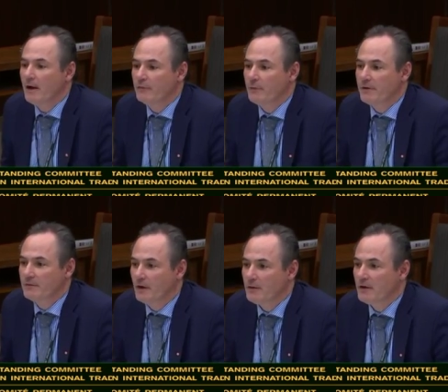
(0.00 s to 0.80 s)
So the
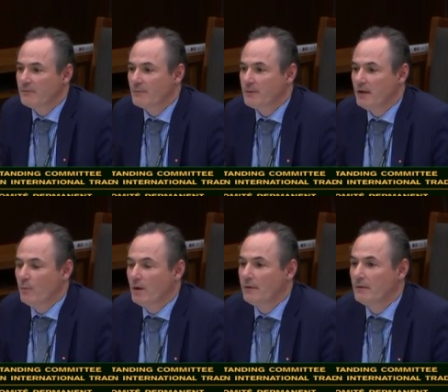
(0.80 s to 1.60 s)
target from day
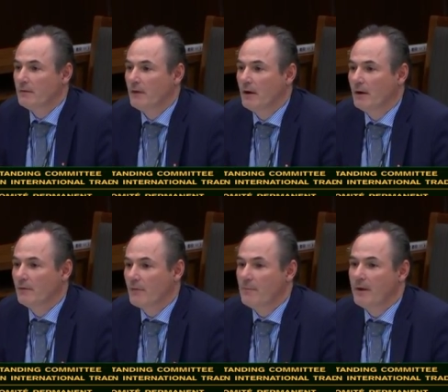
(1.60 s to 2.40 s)
one
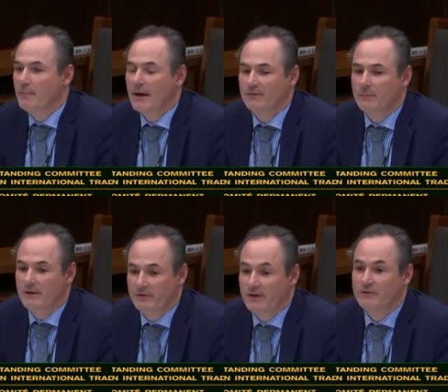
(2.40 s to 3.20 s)
from them
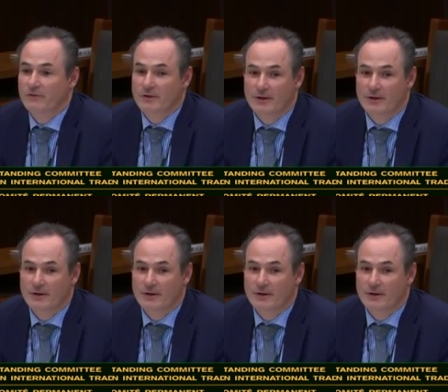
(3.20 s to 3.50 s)
is